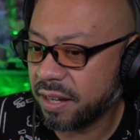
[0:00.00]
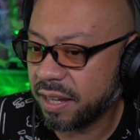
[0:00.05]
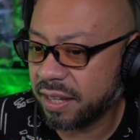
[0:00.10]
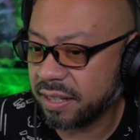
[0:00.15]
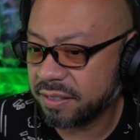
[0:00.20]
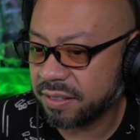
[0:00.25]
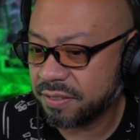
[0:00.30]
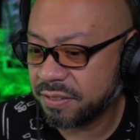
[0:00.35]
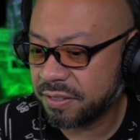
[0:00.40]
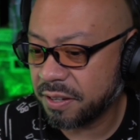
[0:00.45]

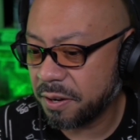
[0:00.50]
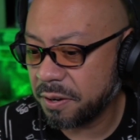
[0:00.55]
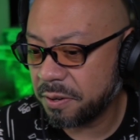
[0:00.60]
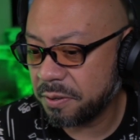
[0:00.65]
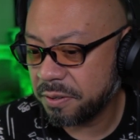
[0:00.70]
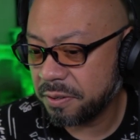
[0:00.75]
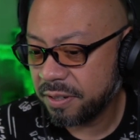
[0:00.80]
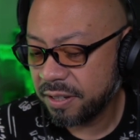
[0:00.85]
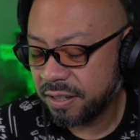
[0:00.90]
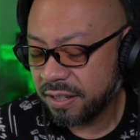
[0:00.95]
Right.
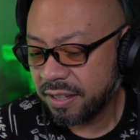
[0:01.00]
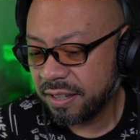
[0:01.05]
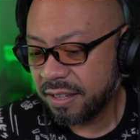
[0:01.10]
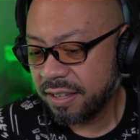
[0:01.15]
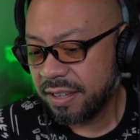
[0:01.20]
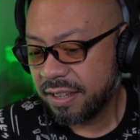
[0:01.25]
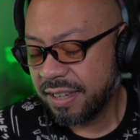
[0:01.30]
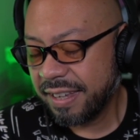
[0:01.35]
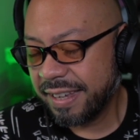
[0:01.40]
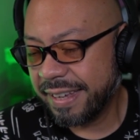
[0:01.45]
So
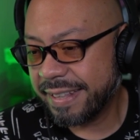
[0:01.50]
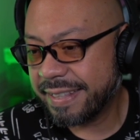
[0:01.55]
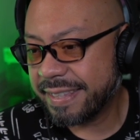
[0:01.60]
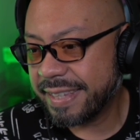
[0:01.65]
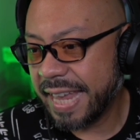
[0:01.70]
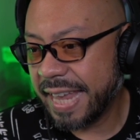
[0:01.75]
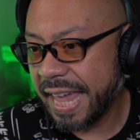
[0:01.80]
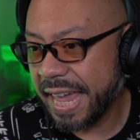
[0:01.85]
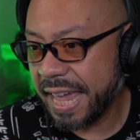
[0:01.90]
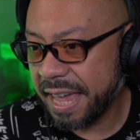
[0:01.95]

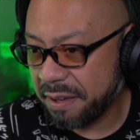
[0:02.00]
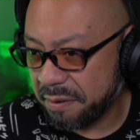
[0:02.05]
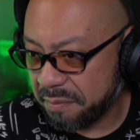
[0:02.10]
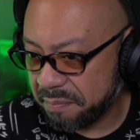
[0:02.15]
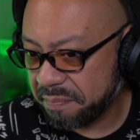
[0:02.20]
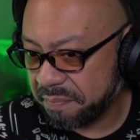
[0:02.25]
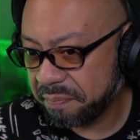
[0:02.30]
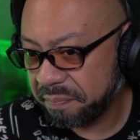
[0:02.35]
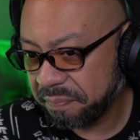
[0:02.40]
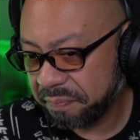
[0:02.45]
it's
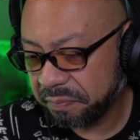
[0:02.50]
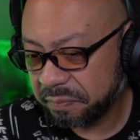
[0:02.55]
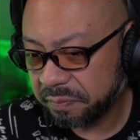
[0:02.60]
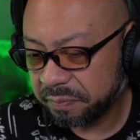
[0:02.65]
him.